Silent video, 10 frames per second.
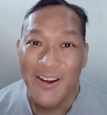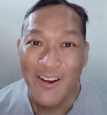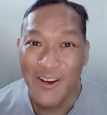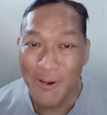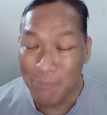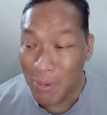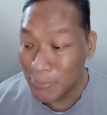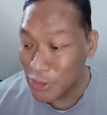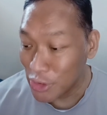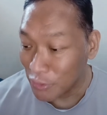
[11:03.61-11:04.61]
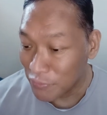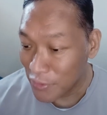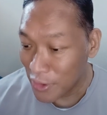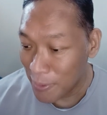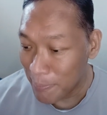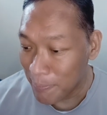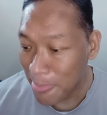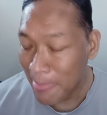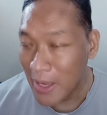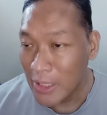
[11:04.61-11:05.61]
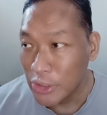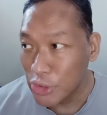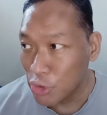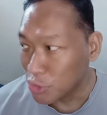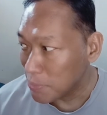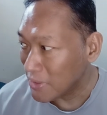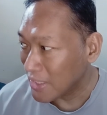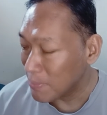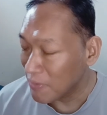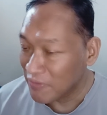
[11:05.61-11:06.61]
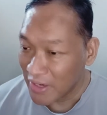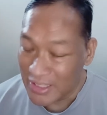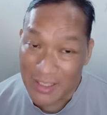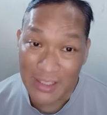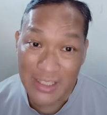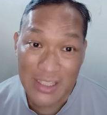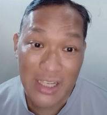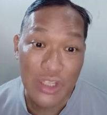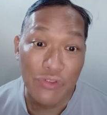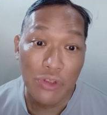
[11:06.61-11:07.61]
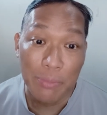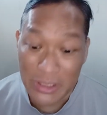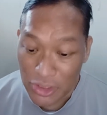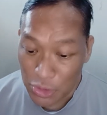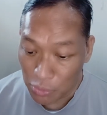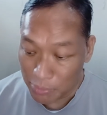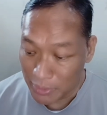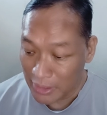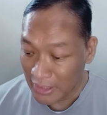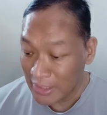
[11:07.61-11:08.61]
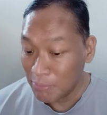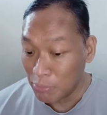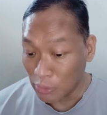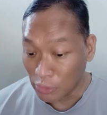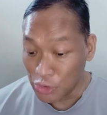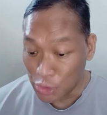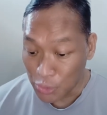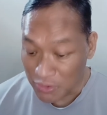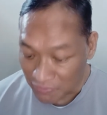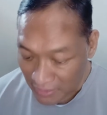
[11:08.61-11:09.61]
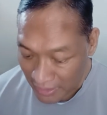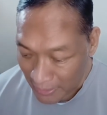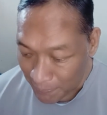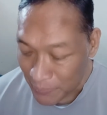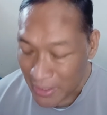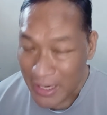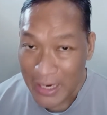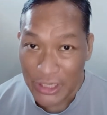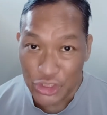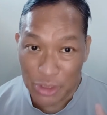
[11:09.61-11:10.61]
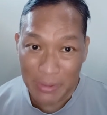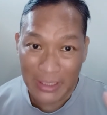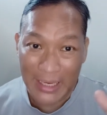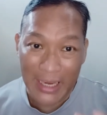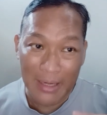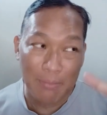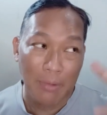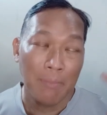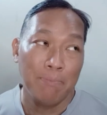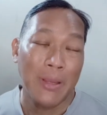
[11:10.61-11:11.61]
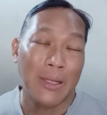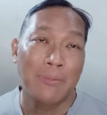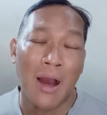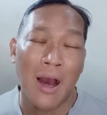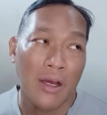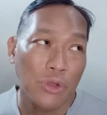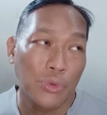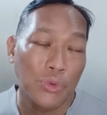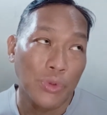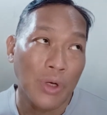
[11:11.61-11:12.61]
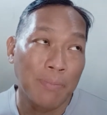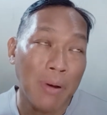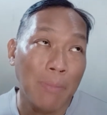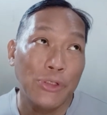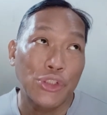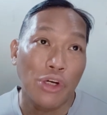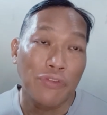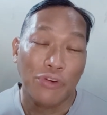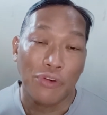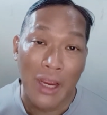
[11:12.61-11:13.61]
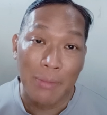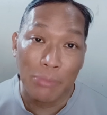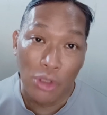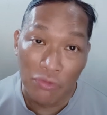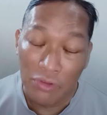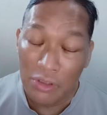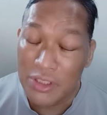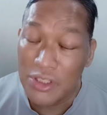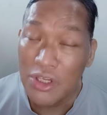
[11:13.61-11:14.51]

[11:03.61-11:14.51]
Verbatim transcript: her publishing firm. So she became a very successful businesswoman in the book Josie Flynn. She became a big, uh, no, no, a publisher of crime novels